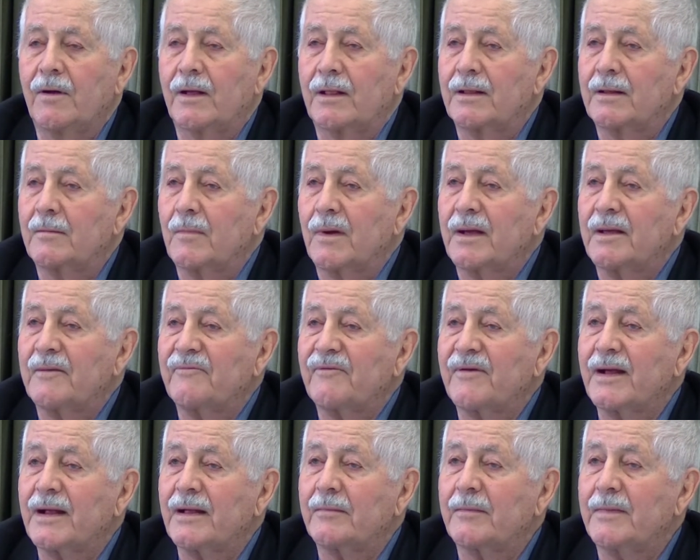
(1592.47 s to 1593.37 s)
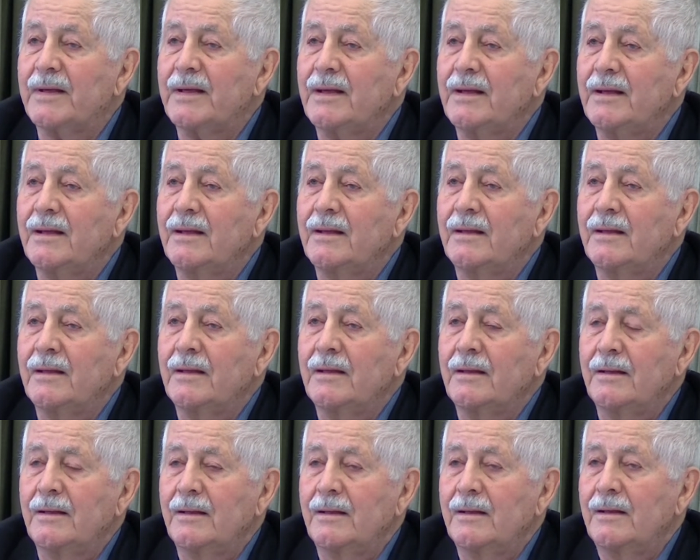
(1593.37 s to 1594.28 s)
Well, in my family,
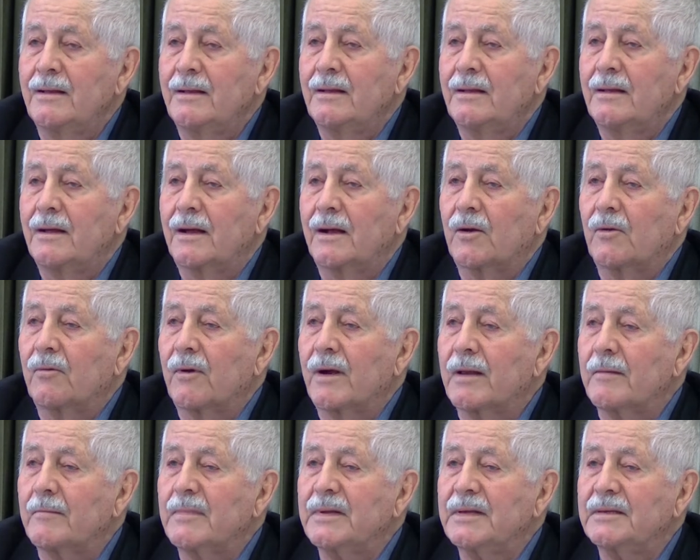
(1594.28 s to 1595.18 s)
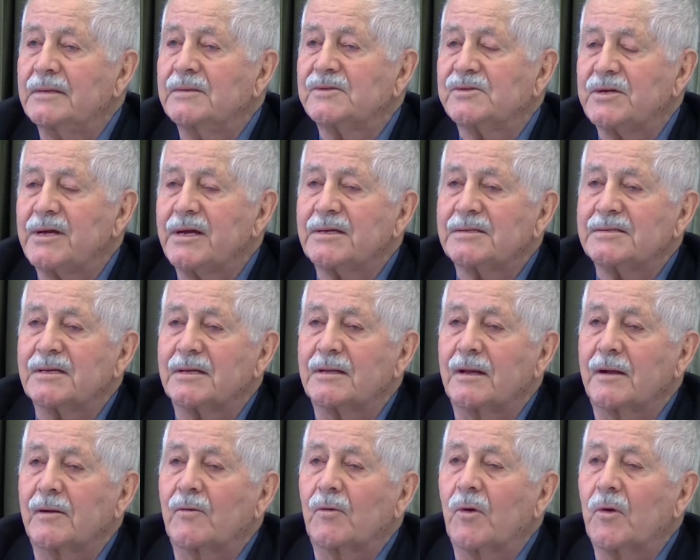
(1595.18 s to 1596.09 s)
a grunt means
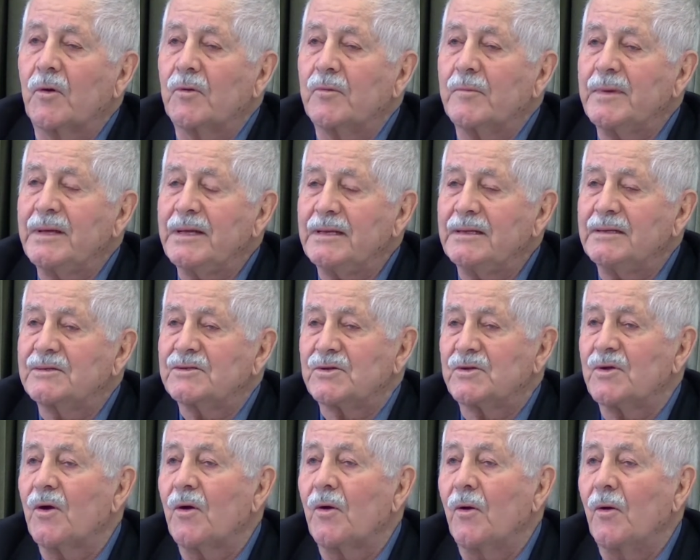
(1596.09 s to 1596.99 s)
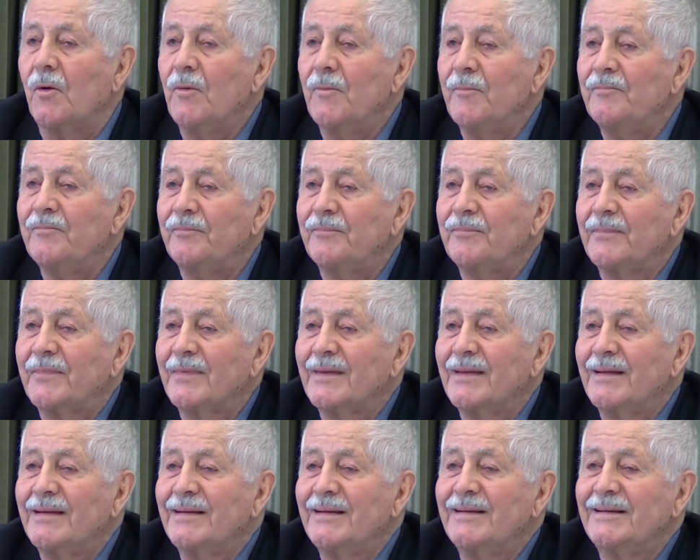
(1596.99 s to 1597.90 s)
yes and a groan means no.
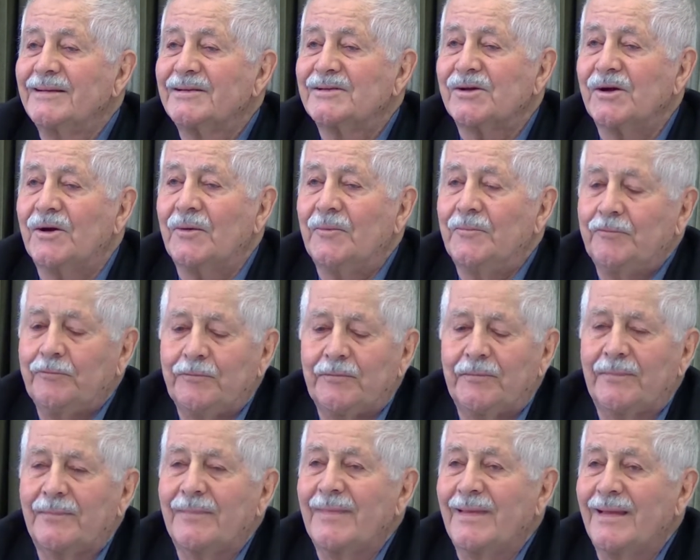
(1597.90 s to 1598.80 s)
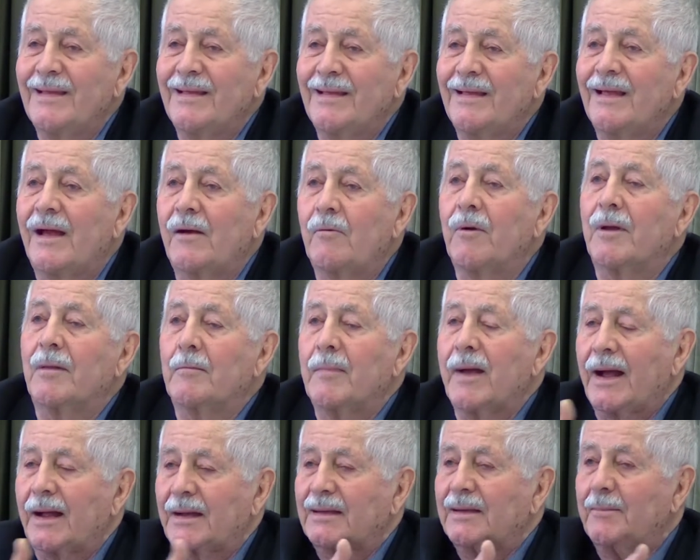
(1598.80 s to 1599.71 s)
So I
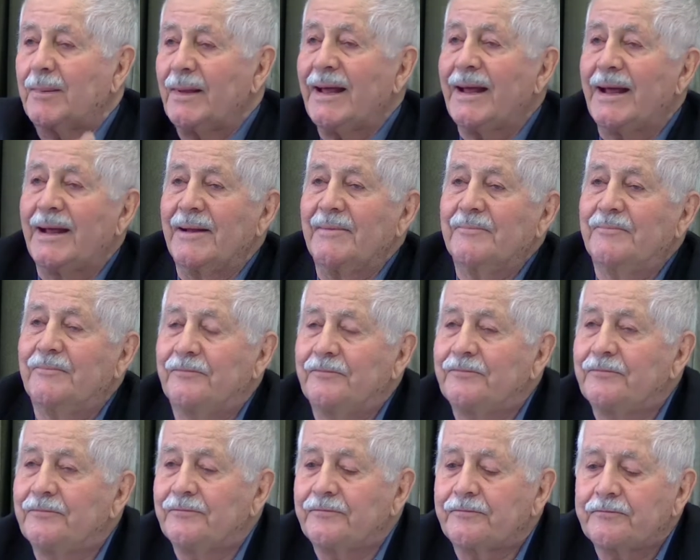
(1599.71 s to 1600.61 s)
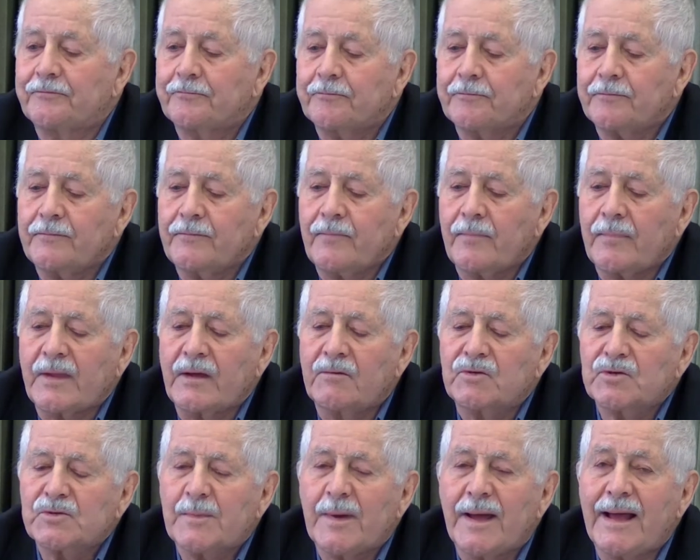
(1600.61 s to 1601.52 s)
went back to play.
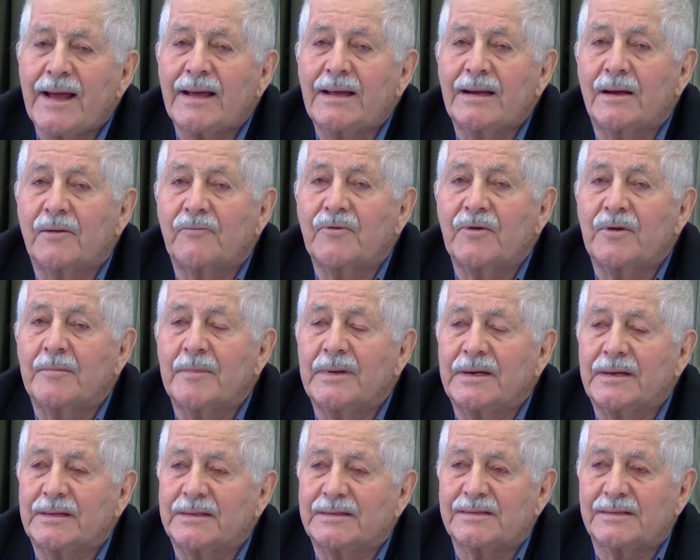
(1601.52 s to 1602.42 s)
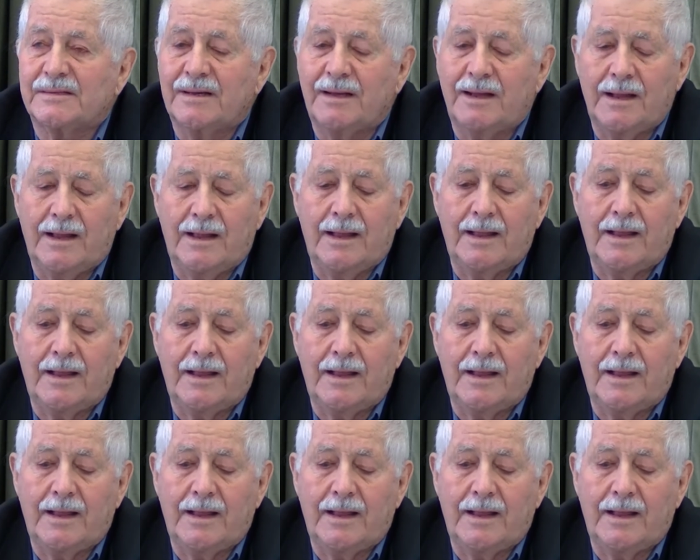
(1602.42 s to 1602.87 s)
I was back in a few minutes.